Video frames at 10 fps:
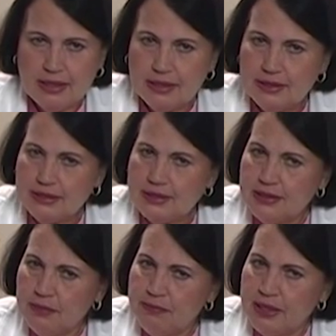Then
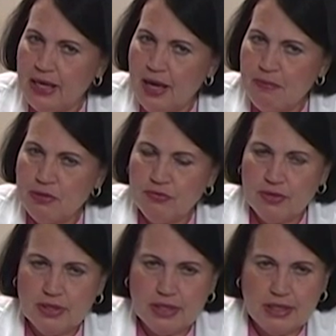something happened
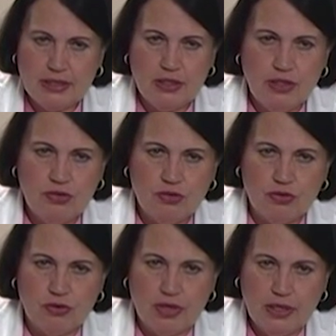around nineteen
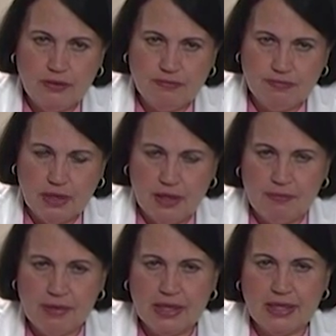thirty.
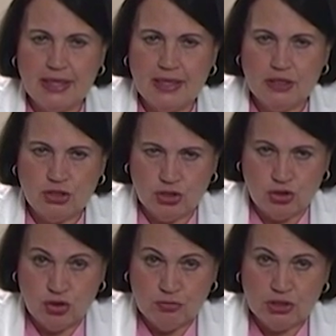I'm not going to get into
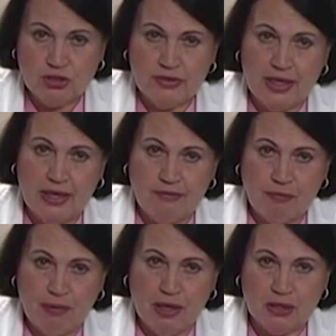too much of the heavy
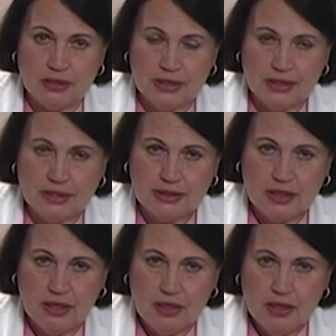politics,
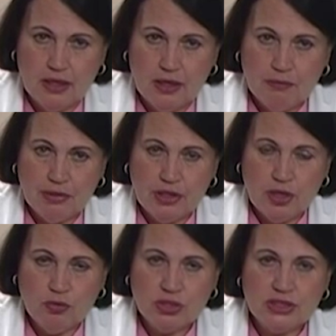but
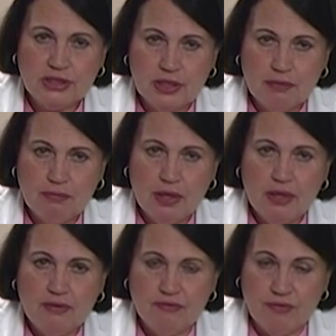there were some
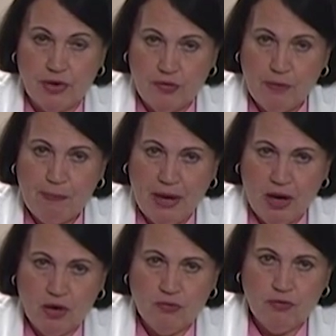very
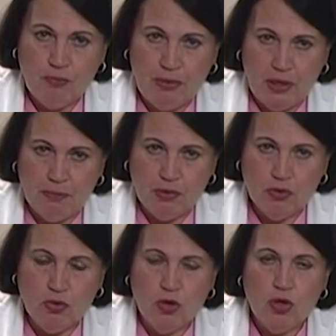powerful
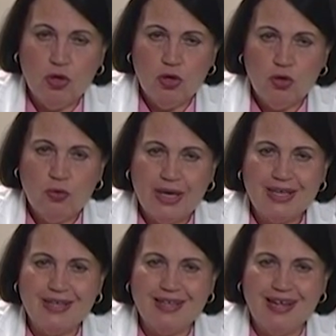people who had
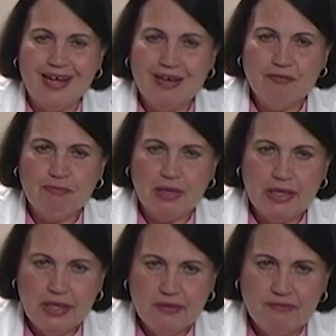a lot of
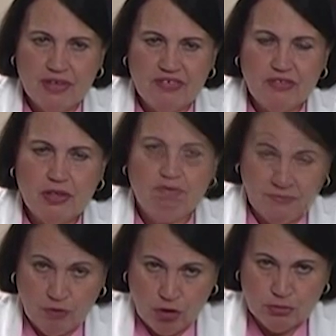money invested in
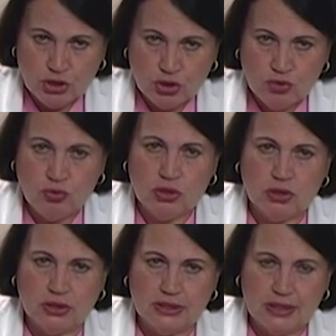
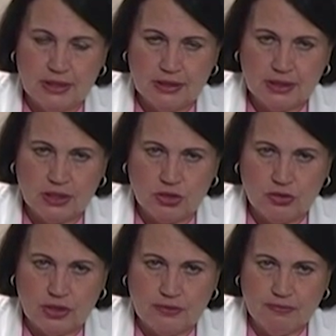pharmaceuticals in this
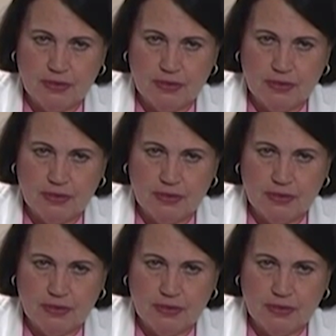country.